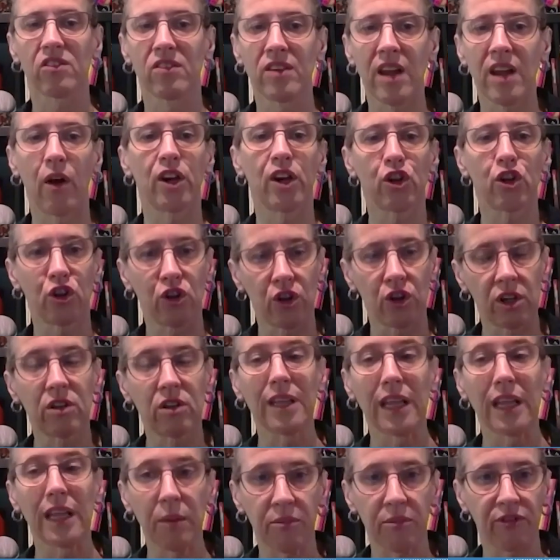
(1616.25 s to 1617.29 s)
Now, it could
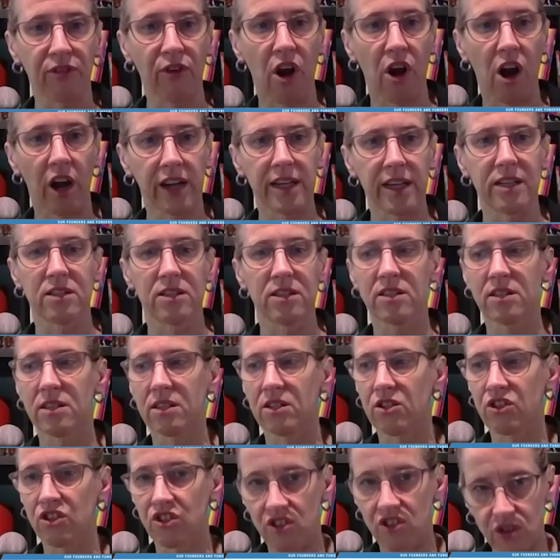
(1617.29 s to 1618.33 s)
leapfrog into
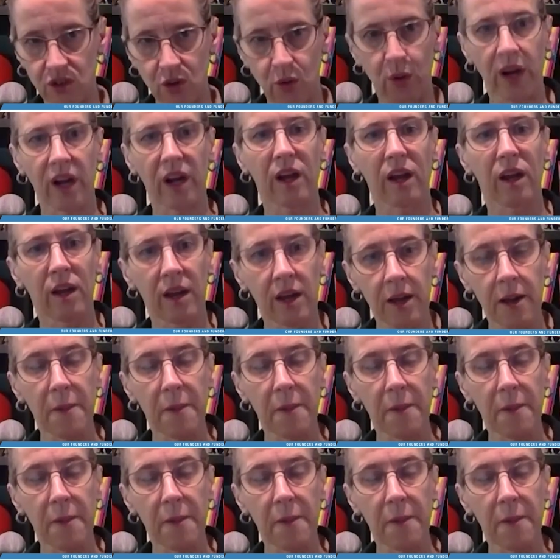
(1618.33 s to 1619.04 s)
just quick